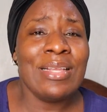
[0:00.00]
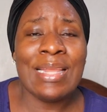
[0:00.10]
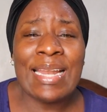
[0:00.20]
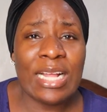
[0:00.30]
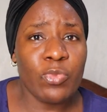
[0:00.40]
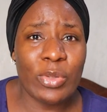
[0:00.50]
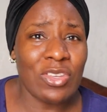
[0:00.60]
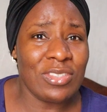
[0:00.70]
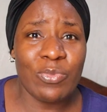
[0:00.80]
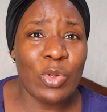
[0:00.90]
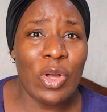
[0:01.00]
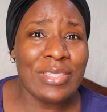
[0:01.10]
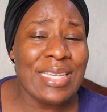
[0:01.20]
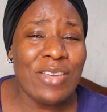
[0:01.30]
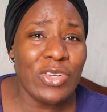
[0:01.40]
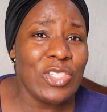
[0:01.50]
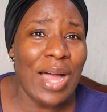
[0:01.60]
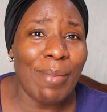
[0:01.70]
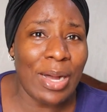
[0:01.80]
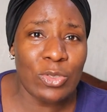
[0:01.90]
learn how to protect yourself, because evil is
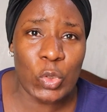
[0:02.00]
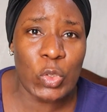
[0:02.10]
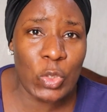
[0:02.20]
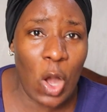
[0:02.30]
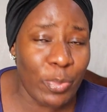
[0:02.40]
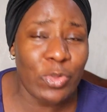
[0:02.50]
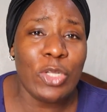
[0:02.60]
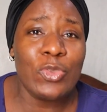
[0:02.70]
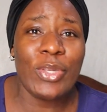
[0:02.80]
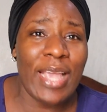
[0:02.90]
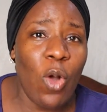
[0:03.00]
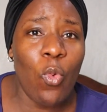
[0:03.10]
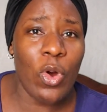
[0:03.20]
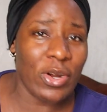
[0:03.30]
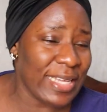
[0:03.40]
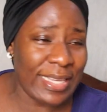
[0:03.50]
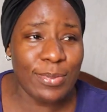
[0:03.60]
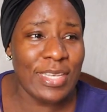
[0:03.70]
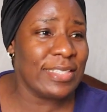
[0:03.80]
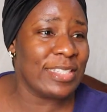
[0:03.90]
not about to stop. It's going to get worse. I
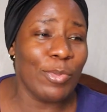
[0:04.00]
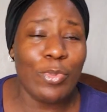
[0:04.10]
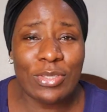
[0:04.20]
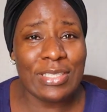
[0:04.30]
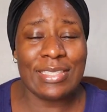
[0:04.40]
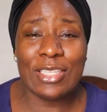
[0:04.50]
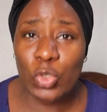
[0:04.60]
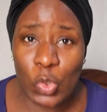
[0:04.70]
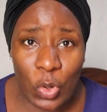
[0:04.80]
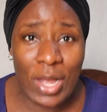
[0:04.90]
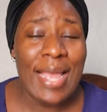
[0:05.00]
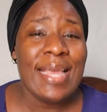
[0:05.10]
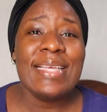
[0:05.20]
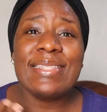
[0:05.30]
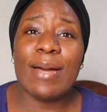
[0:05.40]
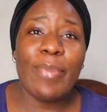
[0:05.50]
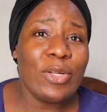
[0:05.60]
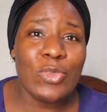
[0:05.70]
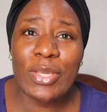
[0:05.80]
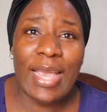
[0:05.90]
keep saying this and people think it's a joke. It's
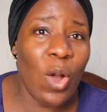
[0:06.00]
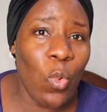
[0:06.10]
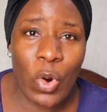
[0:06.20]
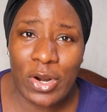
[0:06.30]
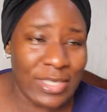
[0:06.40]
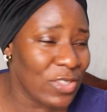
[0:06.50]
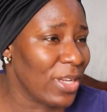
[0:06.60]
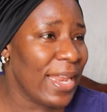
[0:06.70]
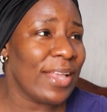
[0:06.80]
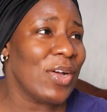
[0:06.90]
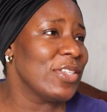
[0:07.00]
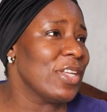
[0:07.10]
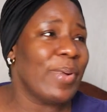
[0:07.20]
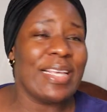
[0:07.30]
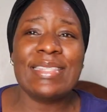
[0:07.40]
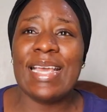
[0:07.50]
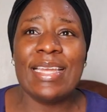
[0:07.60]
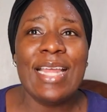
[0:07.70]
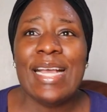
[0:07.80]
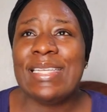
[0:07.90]
about to get worse. It's not like, it's not by
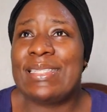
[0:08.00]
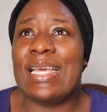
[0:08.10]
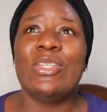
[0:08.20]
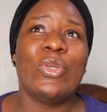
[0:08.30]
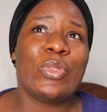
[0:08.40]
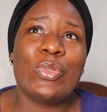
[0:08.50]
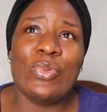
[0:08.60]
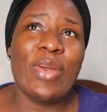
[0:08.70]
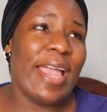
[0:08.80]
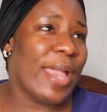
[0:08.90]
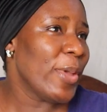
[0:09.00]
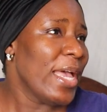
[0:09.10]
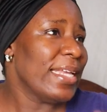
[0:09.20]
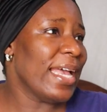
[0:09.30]
saying, say no to rape,